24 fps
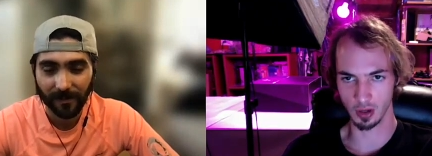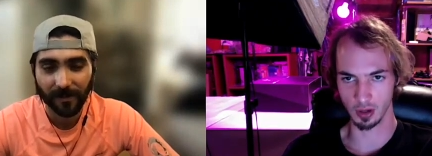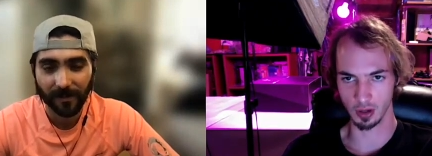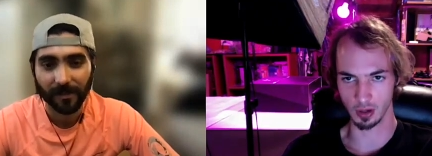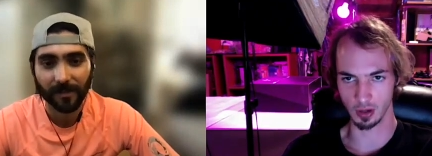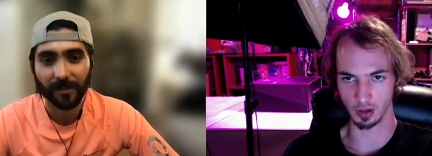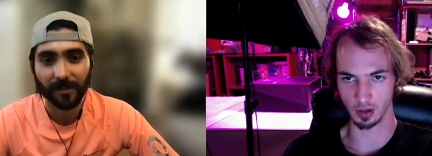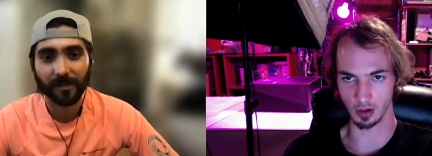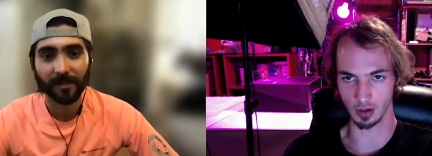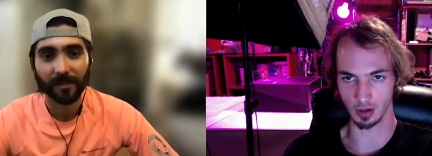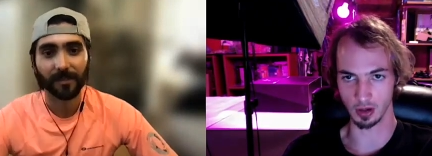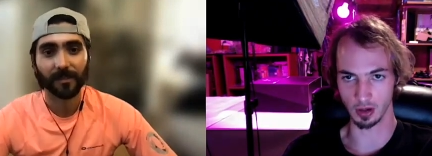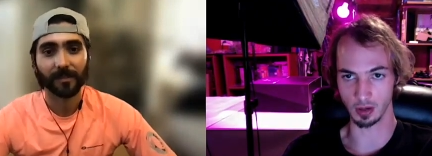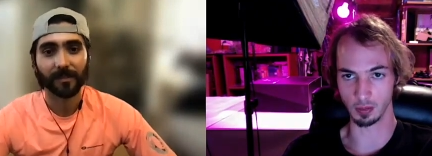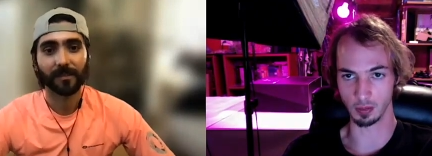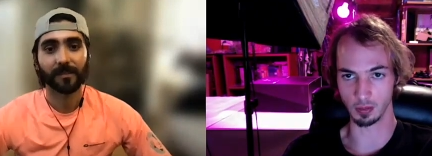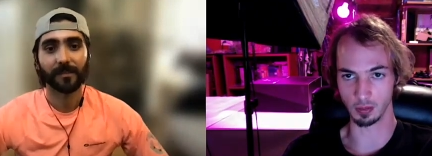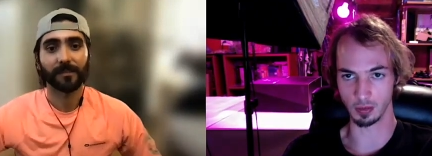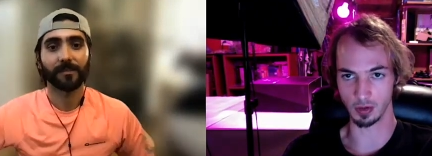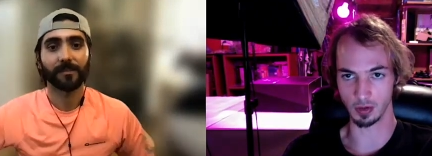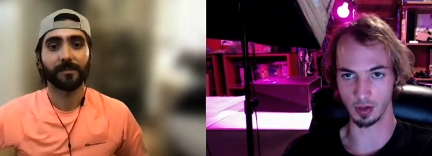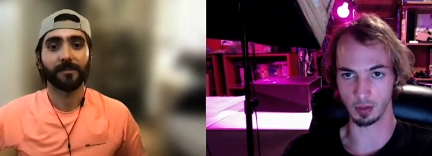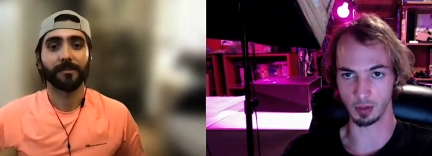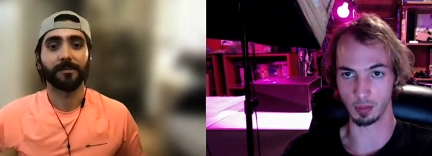Speaker 1: uh, can
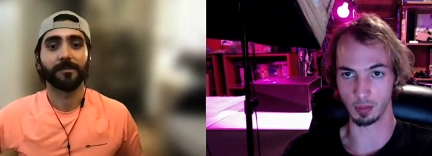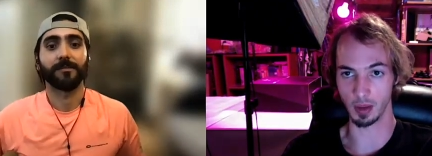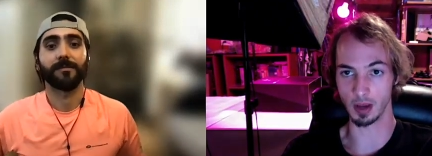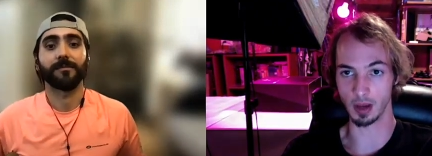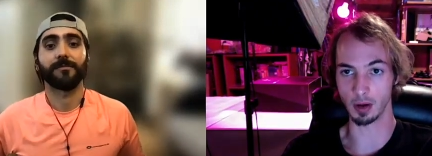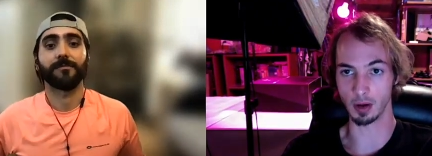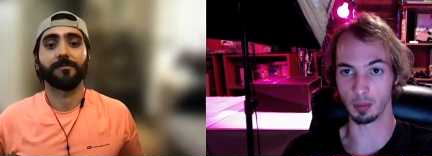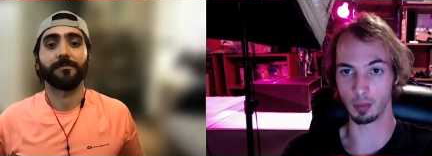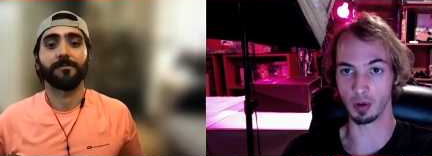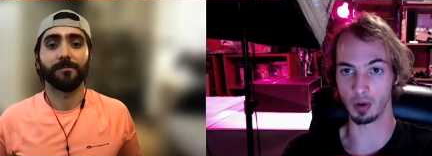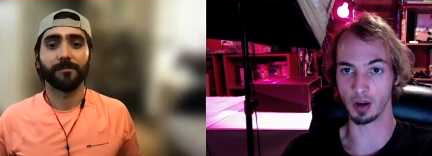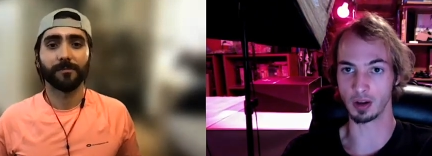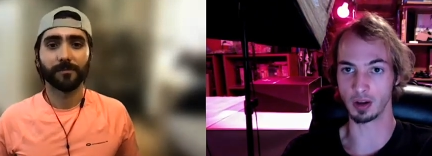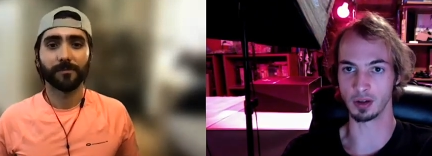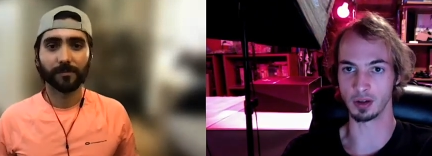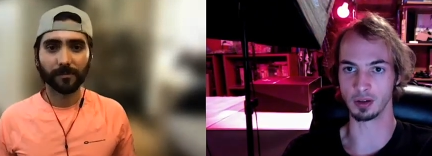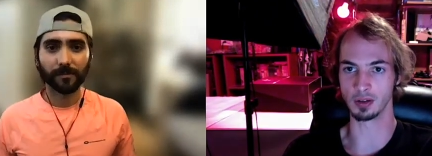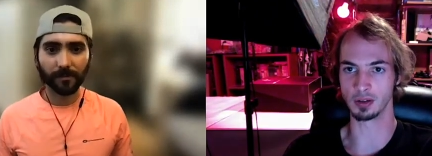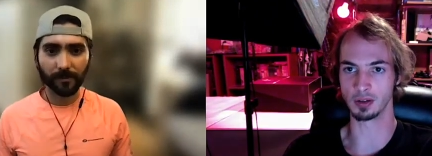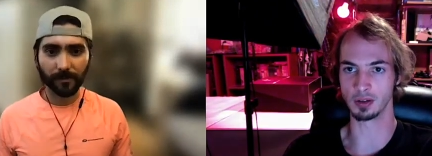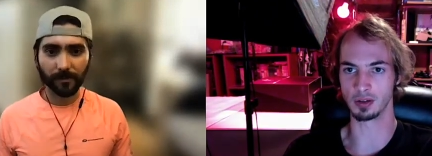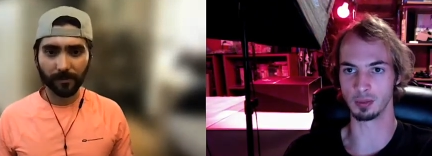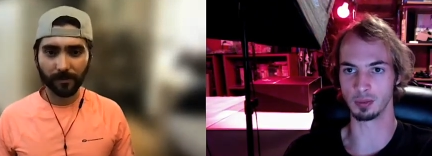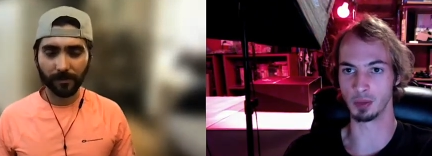can make or break
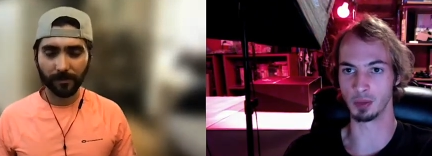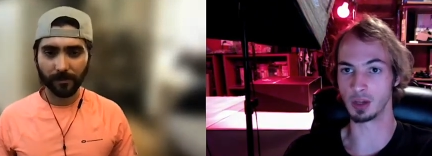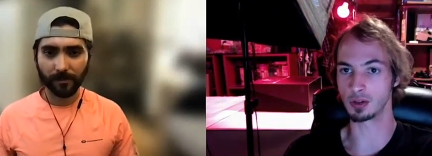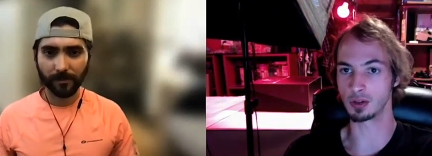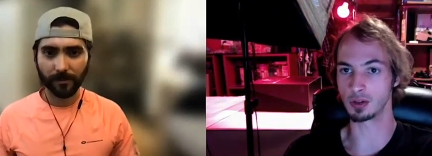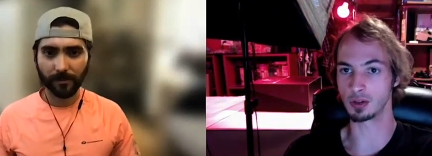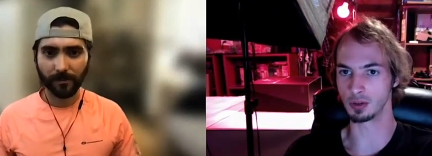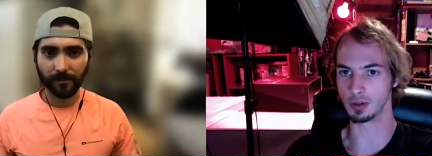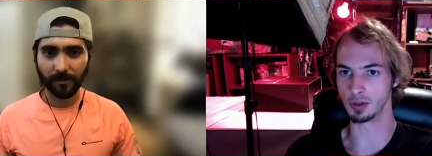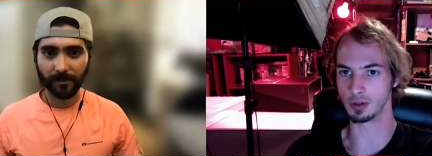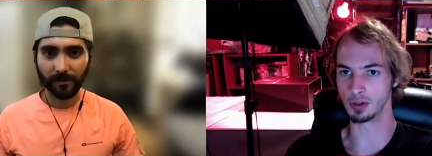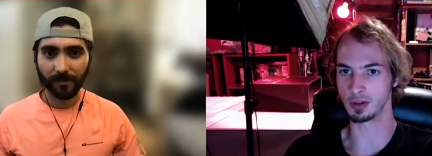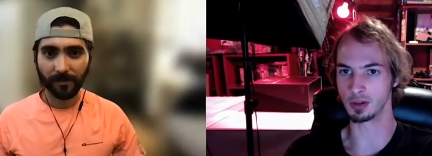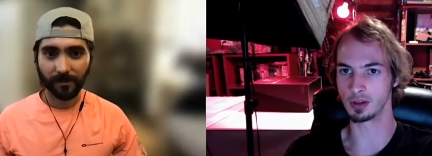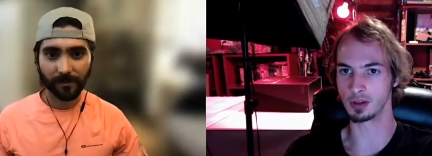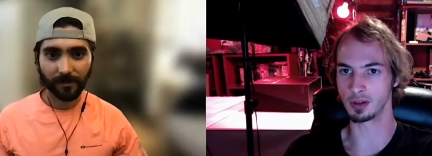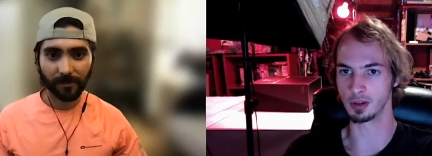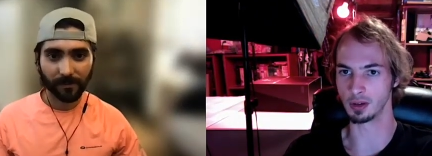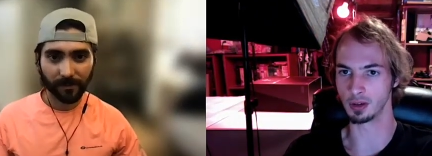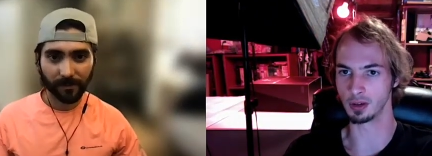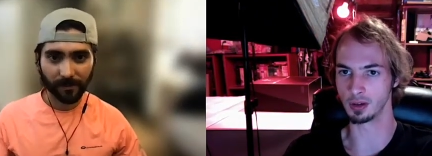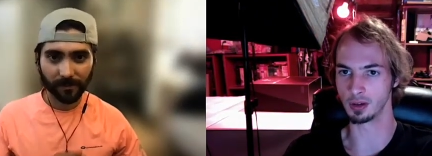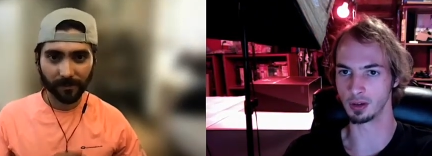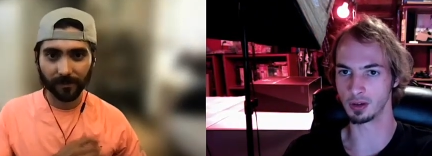us mentally
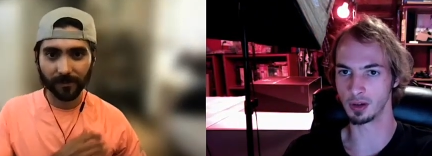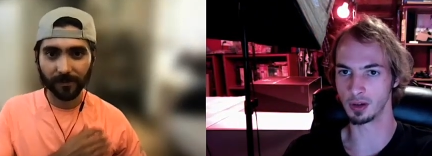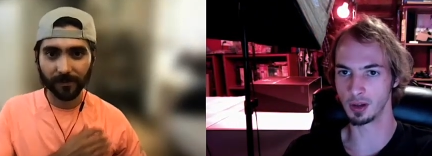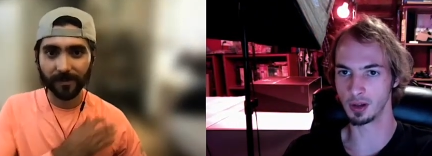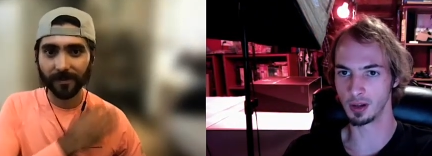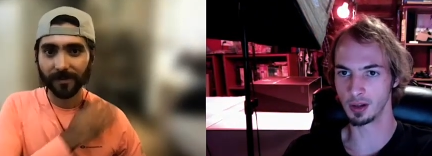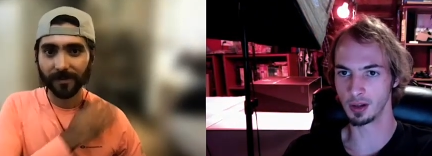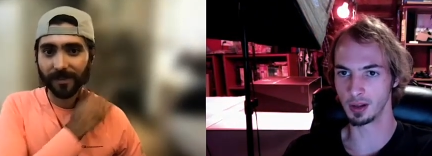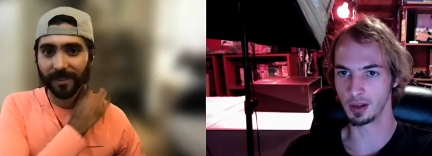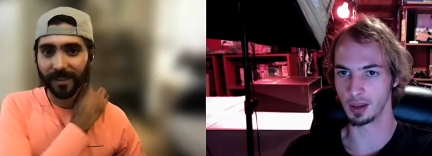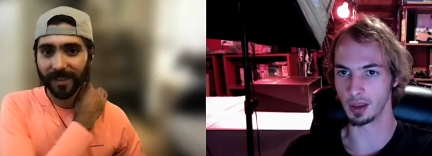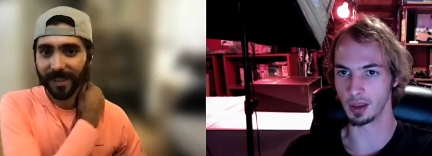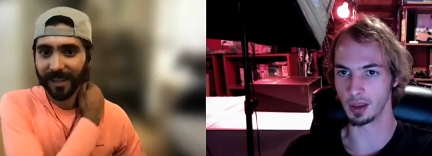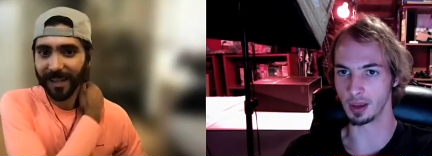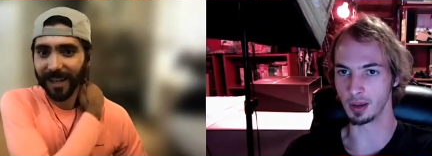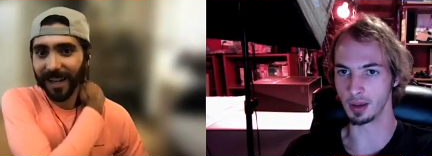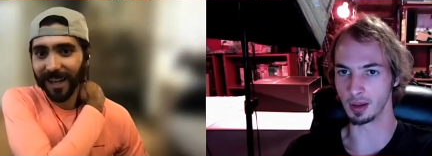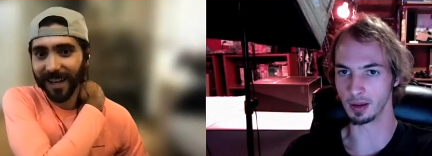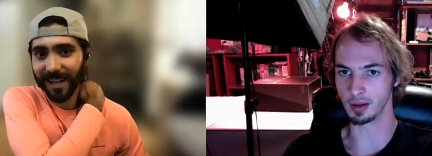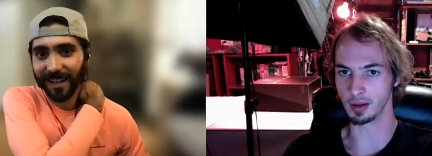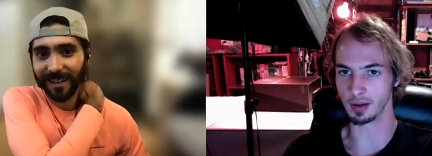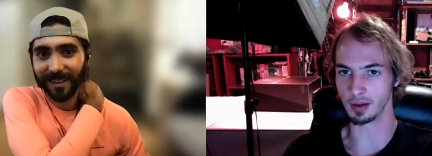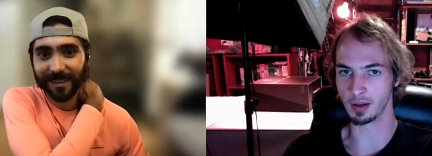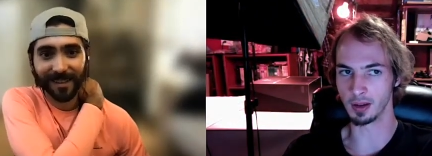you know
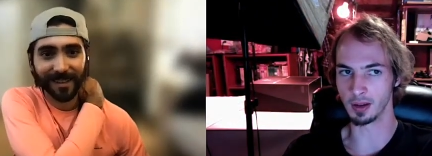yeah